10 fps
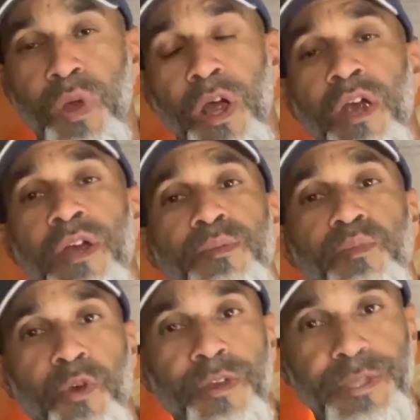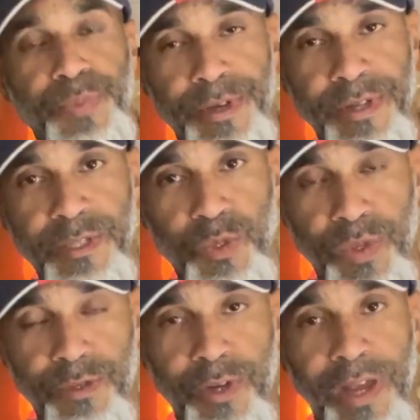are more experienced
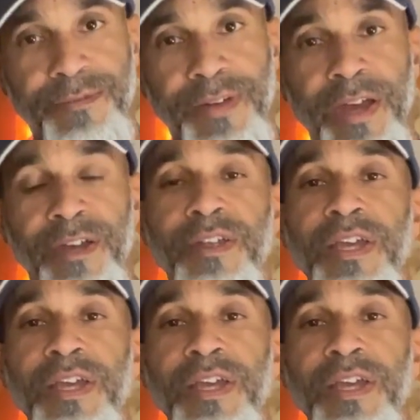with dry fire.